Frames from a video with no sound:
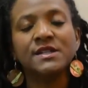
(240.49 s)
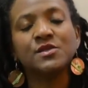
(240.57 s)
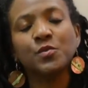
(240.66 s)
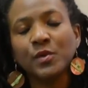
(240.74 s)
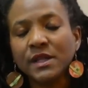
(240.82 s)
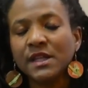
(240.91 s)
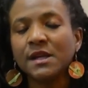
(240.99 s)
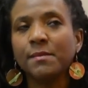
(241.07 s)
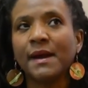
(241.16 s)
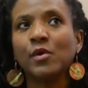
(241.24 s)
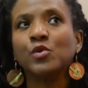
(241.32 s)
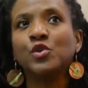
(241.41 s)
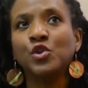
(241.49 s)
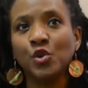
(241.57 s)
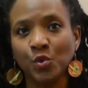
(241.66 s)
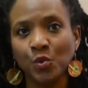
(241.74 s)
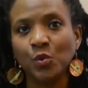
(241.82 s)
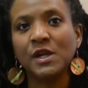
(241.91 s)
is really about
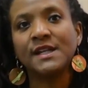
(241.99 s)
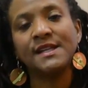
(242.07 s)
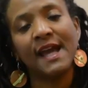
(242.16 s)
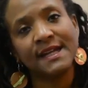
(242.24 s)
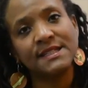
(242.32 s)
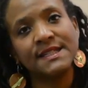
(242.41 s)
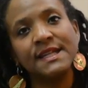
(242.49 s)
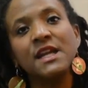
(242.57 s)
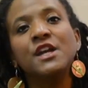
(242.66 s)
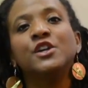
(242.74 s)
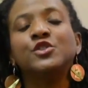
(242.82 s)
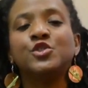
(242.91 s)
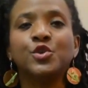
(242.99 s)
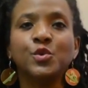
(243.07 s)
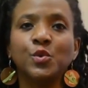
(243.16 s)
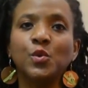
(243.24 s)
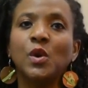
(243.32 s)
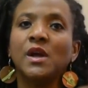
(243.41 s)
you connecting
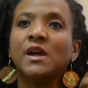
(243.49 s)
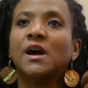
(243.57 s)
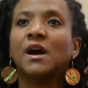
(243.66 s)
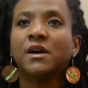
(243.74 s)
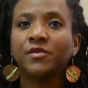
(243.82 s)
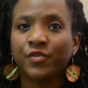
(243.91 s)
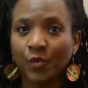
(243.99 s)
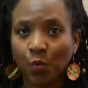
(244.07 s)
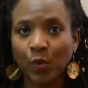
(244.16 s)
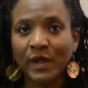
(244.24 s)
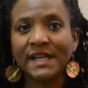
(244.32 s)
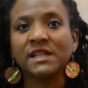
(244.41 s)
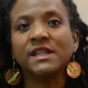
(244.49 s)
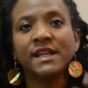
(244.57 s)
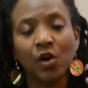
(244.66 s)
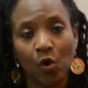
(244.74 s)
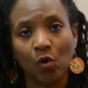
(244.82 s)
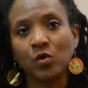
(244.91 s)
to the weekly
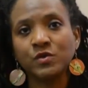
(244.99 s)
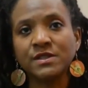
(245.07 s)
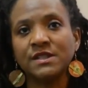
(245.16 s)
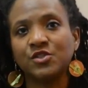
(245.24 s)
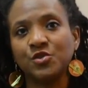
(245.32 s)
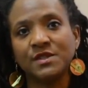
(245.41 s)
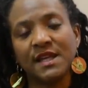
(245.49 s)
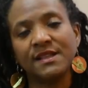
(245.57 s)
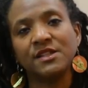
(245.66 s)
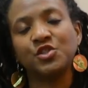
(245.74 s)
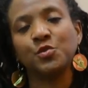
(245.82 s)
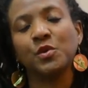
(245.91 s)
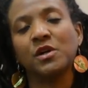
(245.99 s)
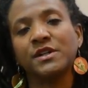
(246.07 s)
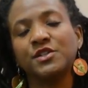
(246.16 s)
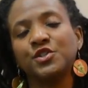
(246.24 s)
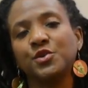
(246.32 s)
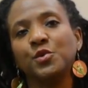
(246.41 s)
goals that you said that you were going
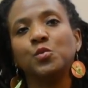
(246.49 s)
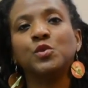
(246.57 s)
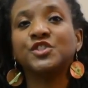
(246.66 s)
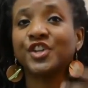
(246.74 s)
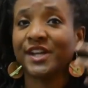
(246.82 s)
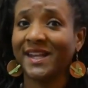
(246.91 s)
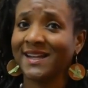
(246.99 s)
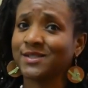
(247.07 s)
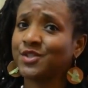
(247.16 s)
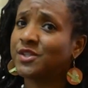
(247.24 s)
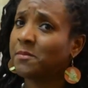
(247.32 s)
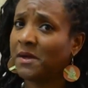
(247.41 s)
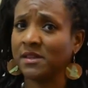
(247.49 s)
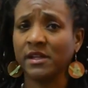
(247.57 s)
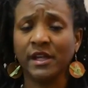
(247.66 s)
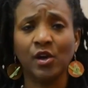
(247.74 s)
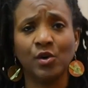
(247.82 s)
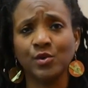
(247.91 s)
to do, which connects to the
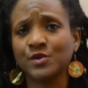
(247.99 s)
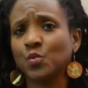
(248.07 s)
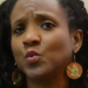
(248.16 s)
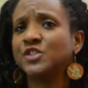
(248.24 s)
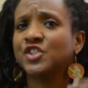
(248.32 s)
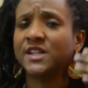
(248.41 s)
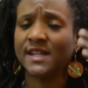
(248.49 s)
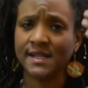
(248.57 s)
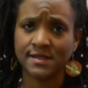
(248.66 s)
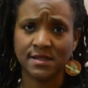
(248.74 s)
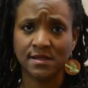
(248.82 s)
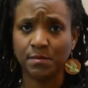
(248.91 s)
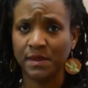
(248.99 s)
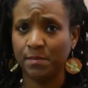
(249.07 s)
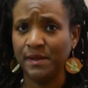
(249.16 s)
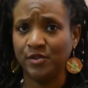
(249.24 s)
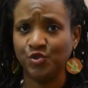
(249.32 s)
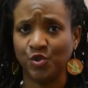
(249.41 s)
monthly goals, which connects to the big
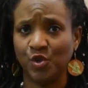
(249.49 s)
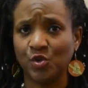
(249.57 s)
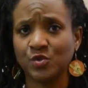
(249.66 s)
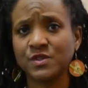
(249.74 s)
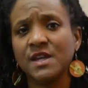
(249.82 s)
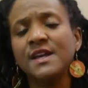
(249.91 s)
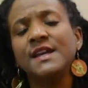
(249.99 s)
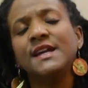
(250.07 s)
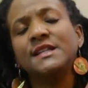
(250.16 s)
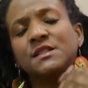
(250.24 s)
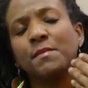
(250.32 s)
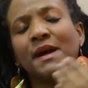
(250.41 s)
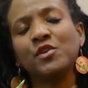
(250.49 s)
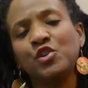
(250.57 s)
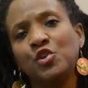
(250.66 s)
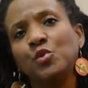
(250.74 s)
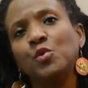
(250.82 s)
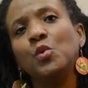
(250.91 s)
picture goals. It's about
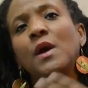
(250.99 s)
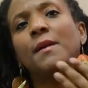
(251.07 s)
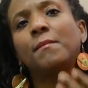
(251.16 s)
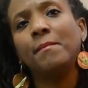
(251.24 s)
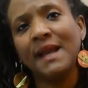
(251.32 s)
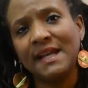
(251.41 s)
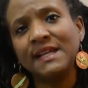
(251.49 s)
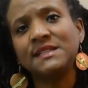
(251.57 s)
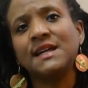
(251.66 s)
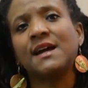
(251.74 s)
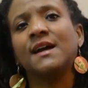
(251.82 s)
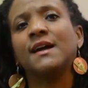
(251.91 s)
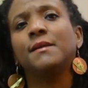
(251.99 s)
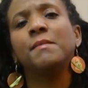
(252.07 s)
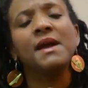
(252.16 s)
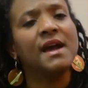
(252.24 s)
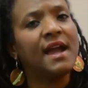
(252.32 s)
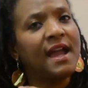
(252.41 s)
you making time
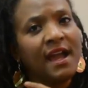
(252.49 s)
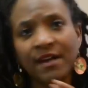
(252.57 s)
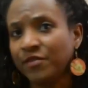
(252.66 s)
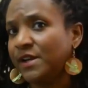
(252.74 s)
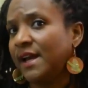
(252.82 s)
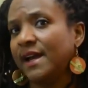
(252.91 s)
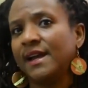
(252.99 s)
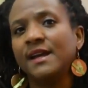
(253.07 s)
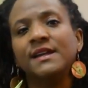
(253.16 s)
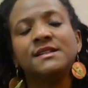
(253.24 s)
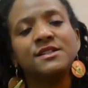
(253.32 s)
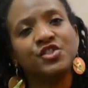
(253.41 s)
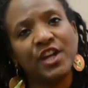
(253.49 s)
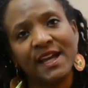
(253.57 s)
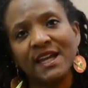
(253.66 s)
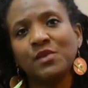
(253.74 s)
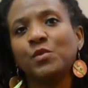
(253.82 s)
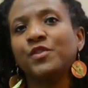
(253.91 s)
every day to
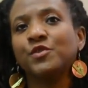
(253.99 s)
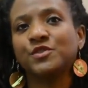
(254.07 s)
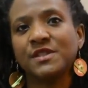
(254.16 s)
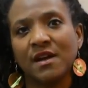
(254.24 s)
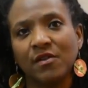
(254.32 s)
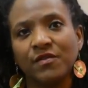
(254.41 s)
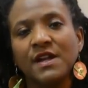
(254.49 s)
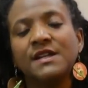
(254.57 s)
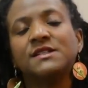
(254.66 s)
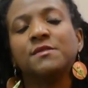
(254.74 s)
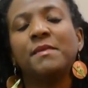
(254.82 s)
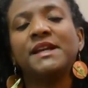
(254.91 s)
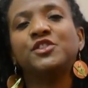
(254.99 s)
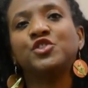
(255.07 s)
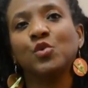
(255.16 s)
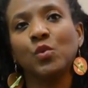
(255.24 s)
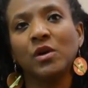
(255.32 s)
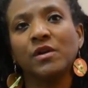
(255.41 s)
check in with yourself to make
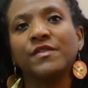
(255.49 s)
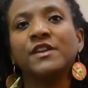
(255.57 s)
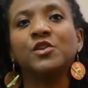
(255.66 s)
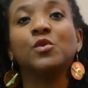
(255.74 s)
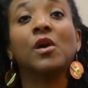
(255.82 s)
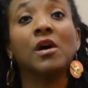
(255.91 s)
sure that you're